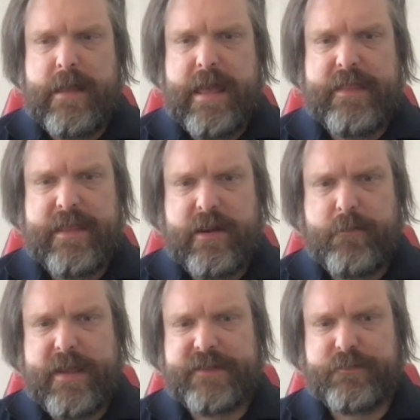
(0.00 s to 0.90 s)
And then our
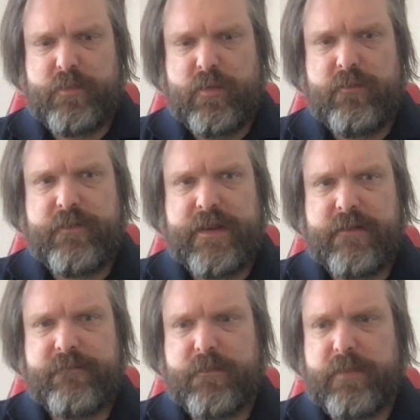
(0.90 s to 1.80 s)
best move here
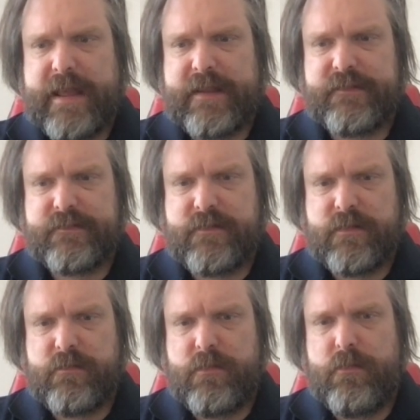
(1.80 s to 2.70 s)
for black is
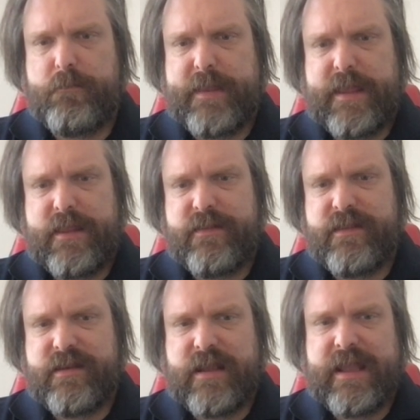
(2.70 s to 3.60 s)
to pin
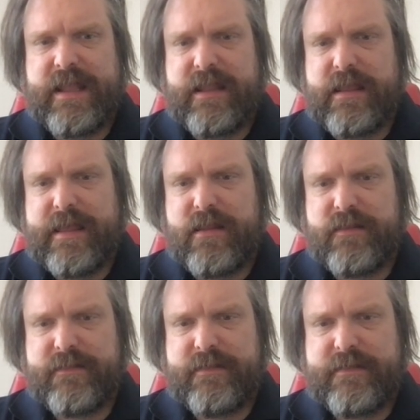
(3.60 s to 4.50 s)
the knight
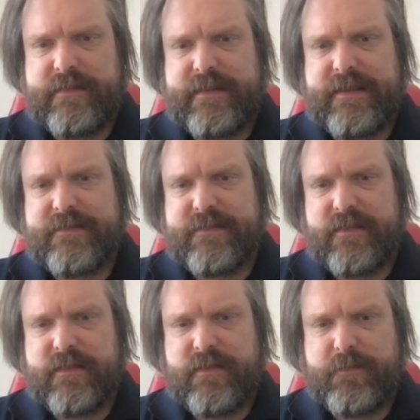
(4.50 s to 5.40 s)

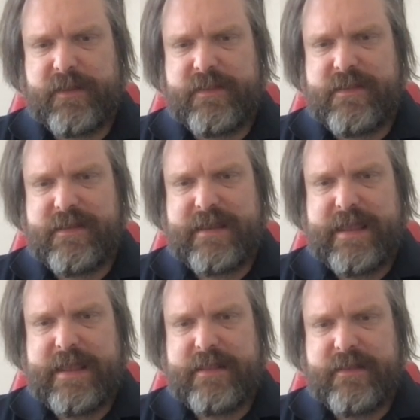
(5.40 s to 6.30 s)
to the
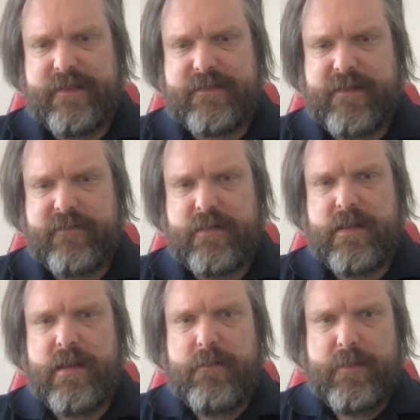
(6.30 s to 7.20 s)
king at d7.
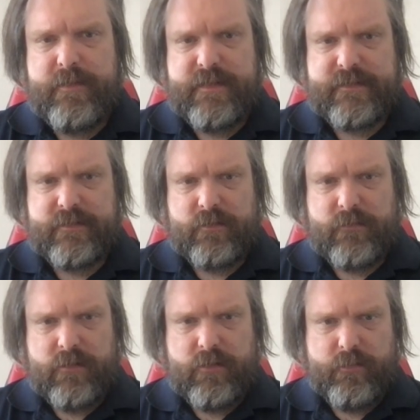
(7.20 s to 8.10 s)
Maybe this is
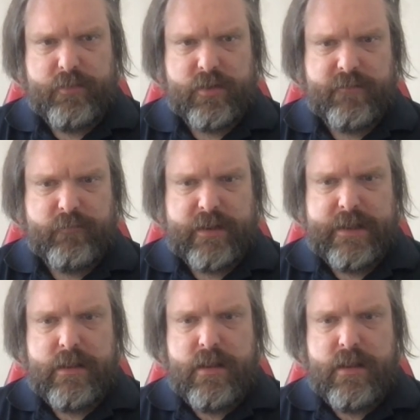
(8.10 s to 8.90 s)
all part of why